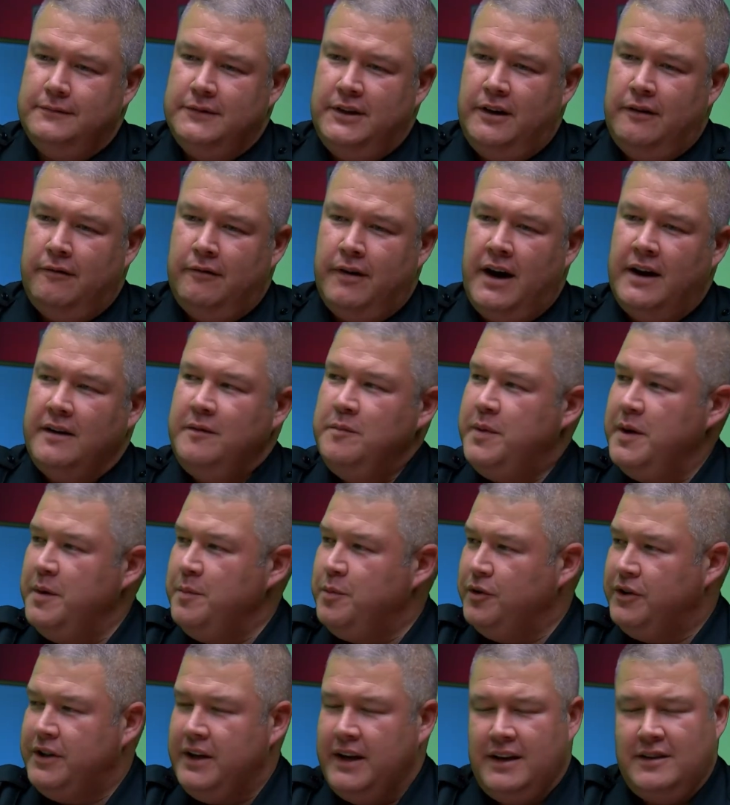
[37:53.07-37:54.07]
writing
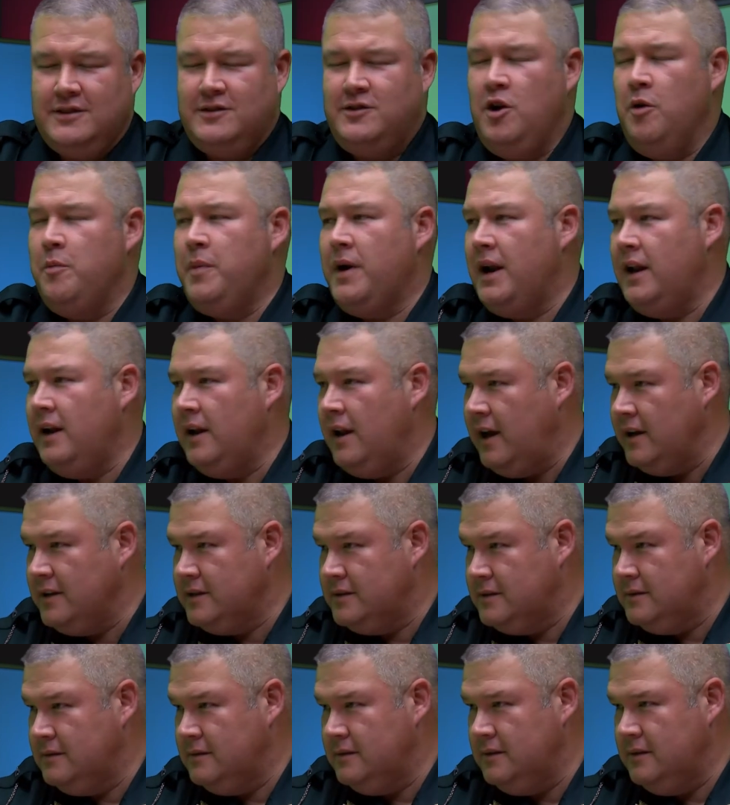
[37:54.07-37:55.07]
people tickets. Nobody
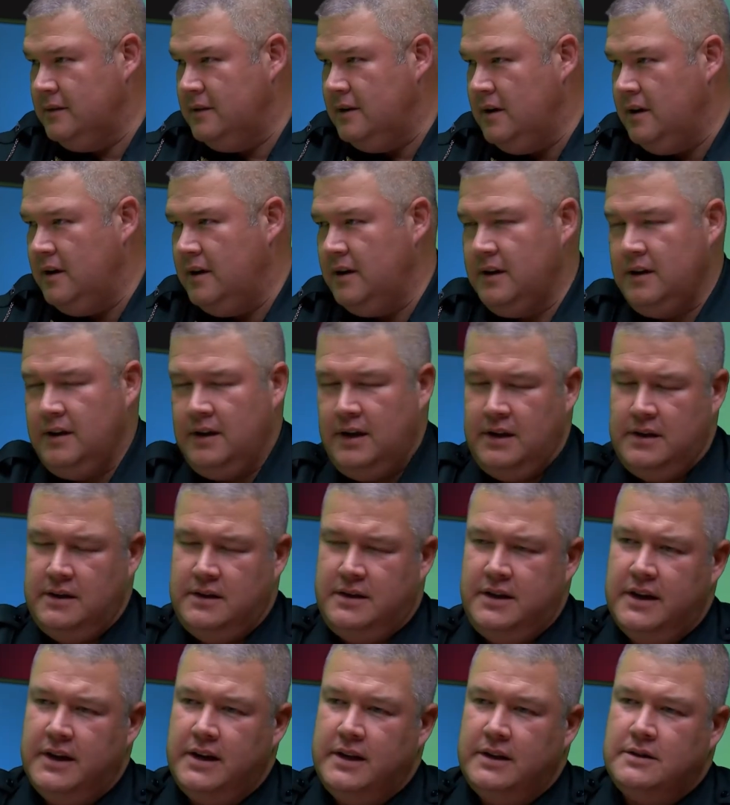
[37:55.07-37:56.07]
likes getting
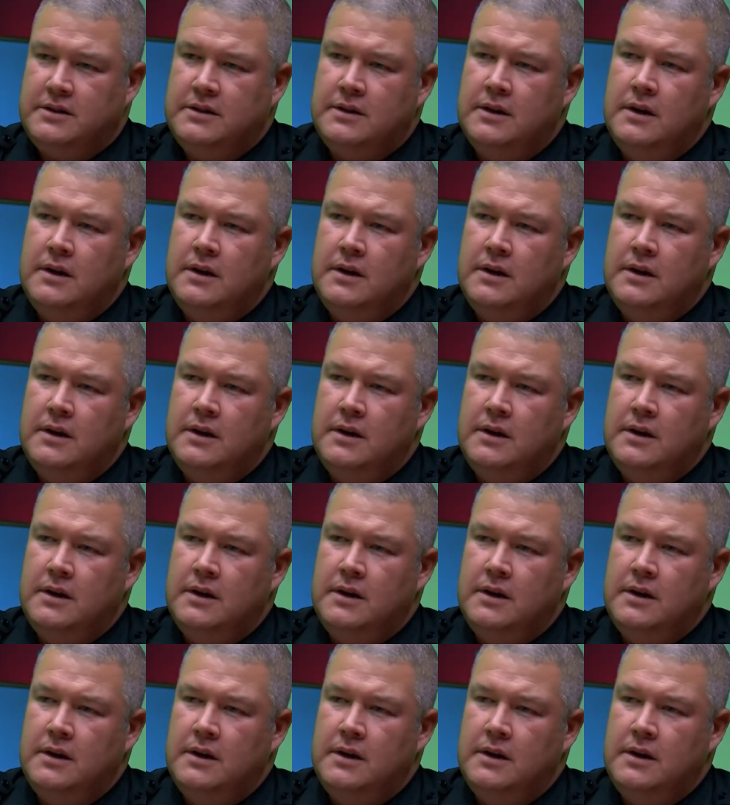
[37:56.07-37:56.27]
tickets.